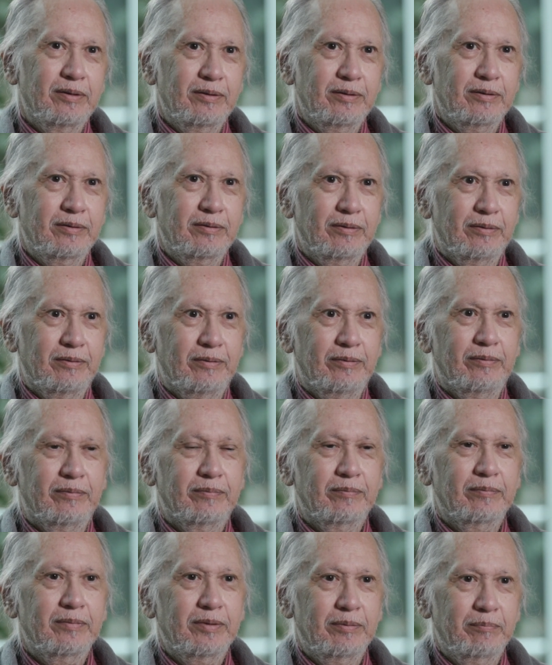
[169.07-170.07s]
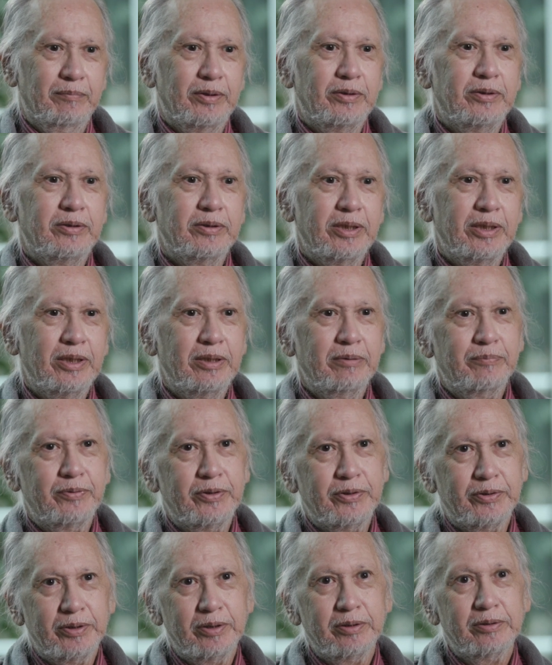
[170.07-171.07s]
So, but you can
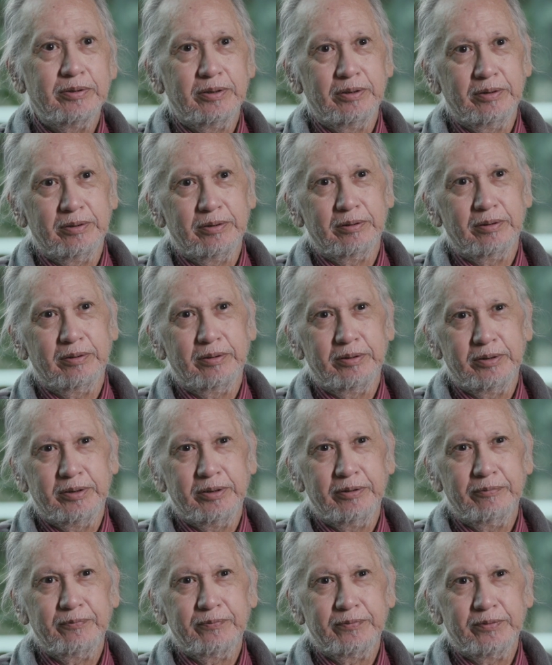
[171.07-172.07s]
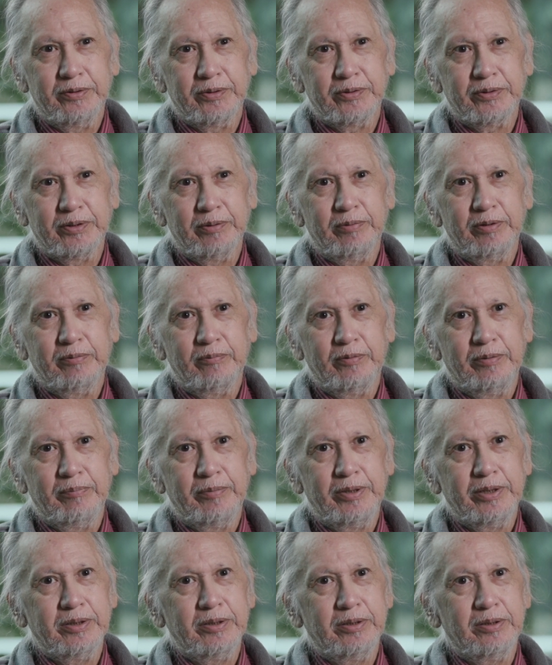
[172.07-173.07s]
present a gift to someone when
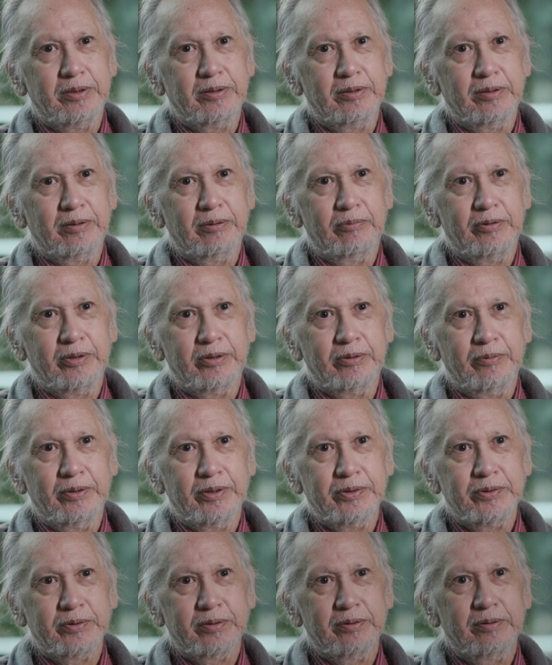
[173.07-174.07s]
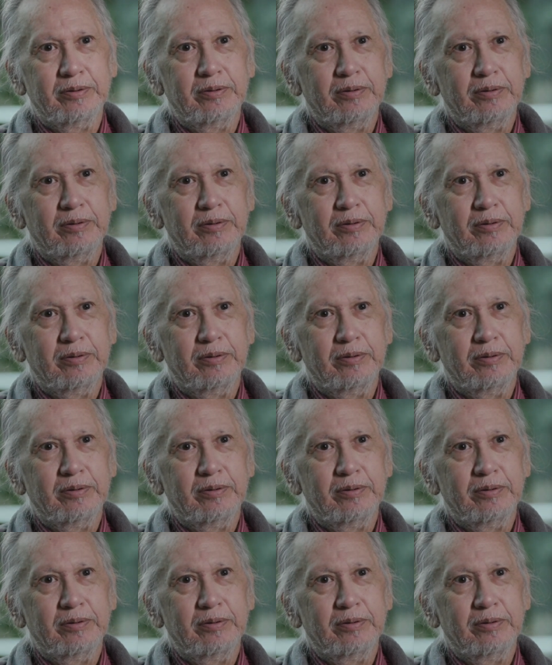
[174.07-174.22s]
making a request.